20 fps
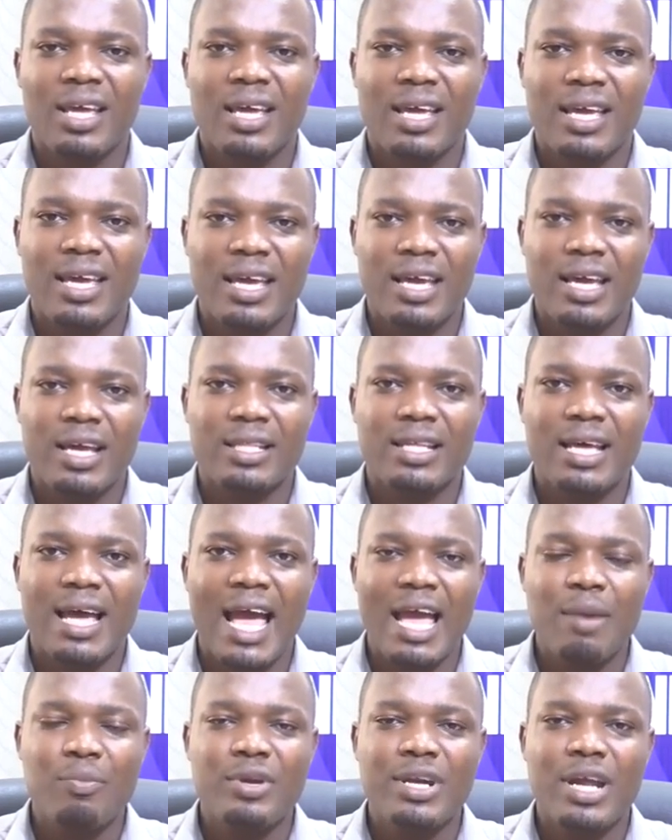Here, the
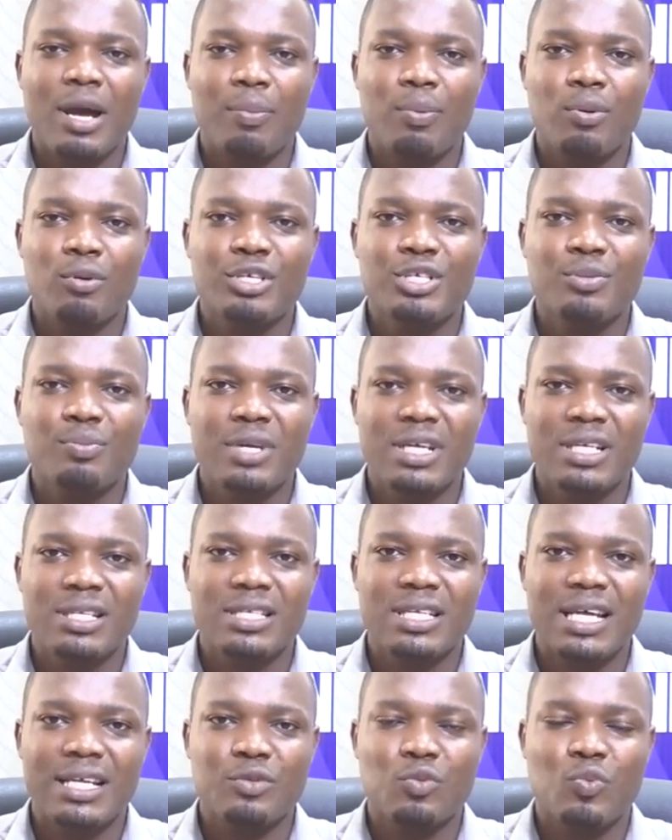hybrid approach
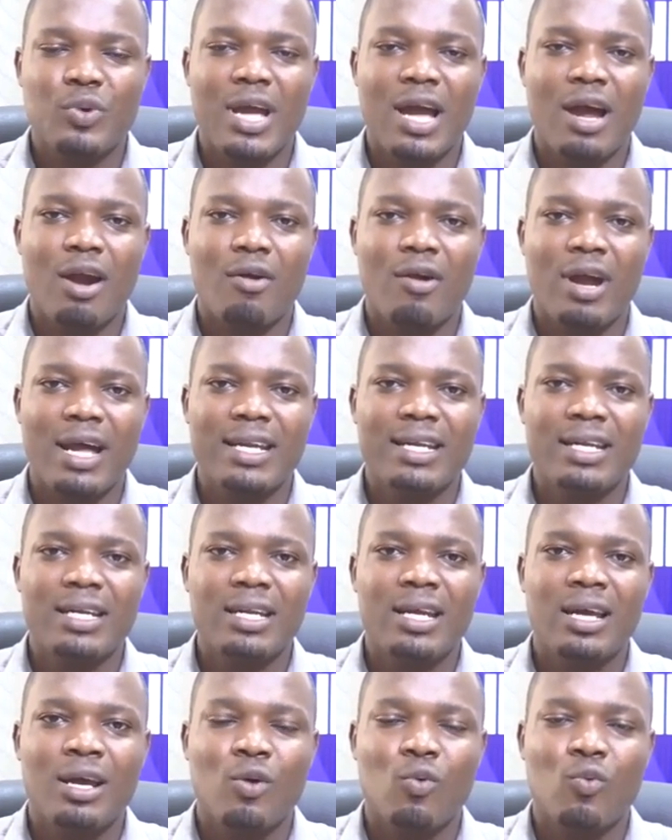means that we are
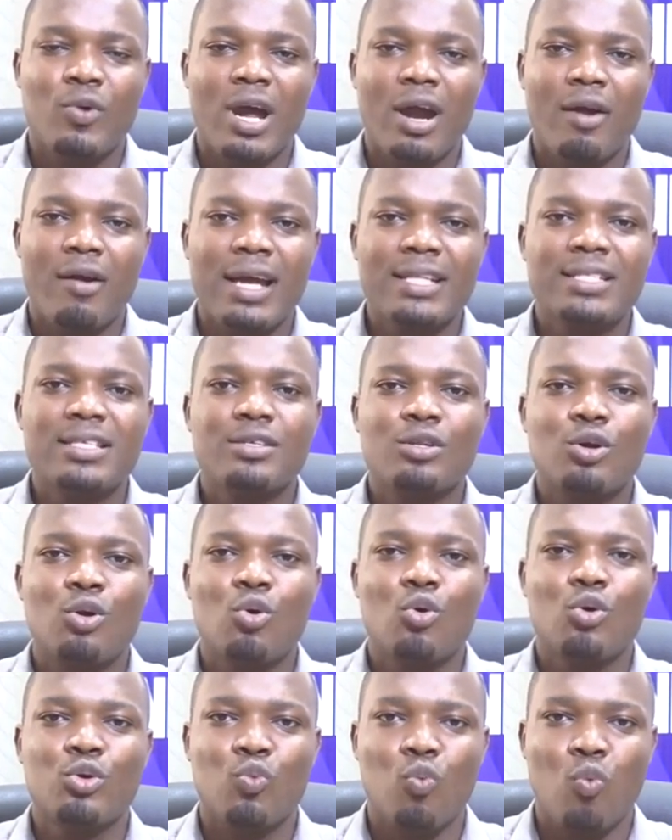writing
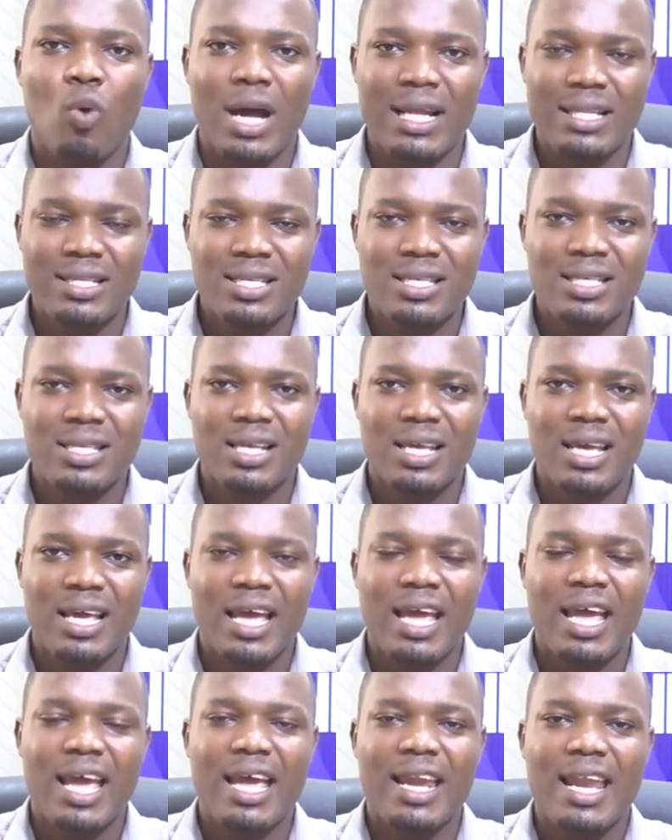code once
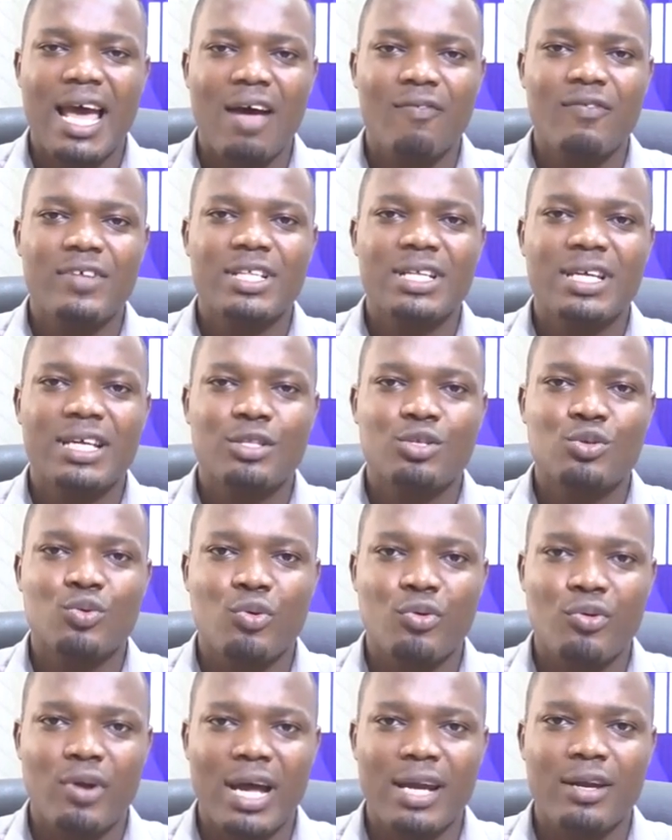and having it to
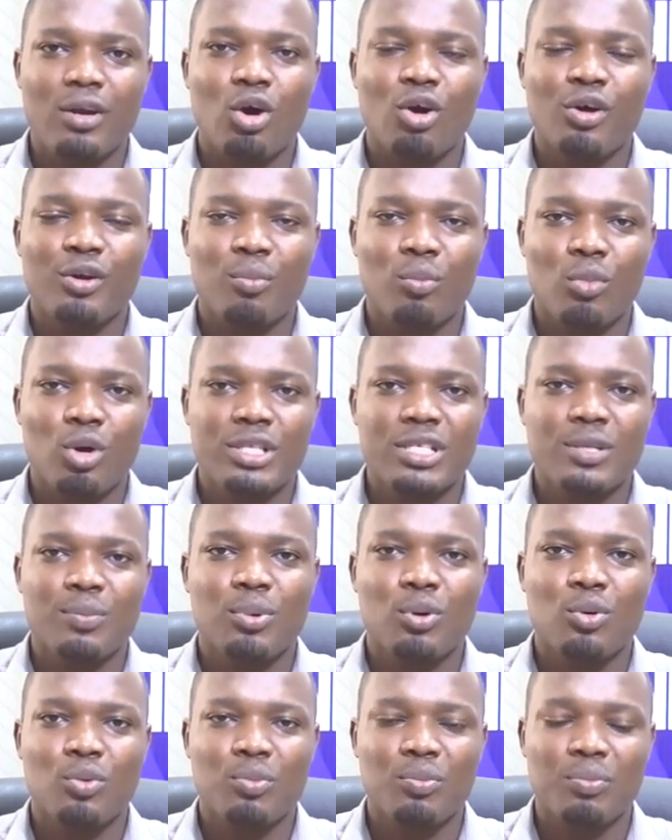run on
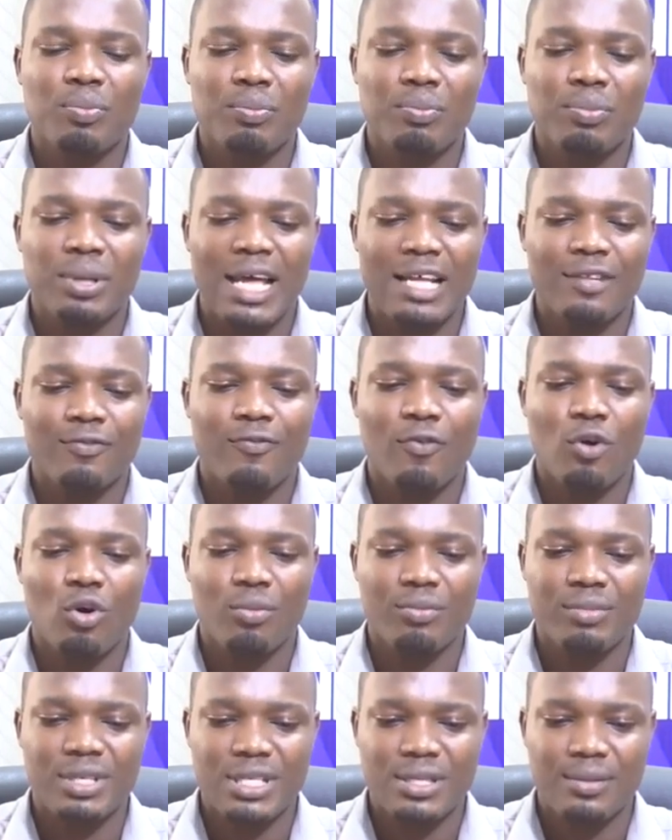multiple
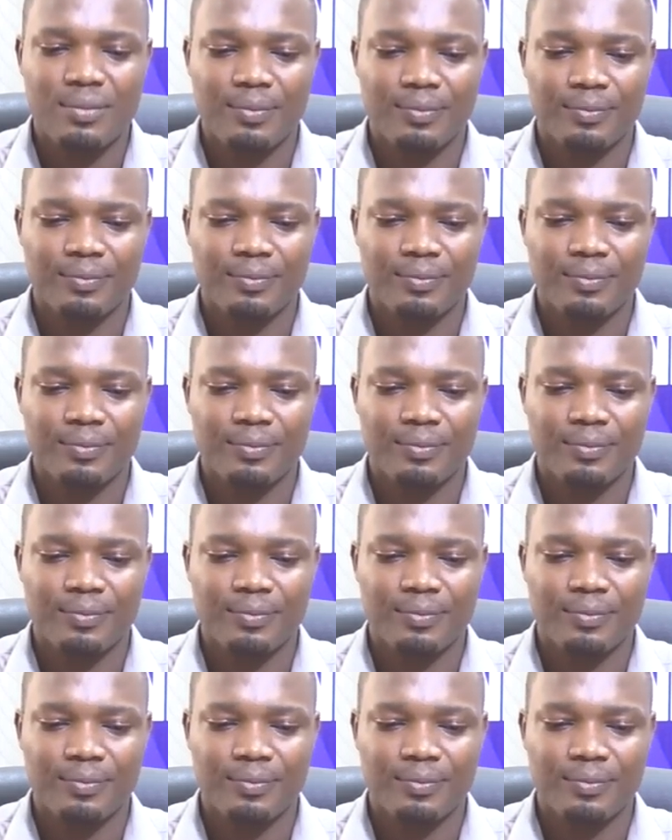platforms.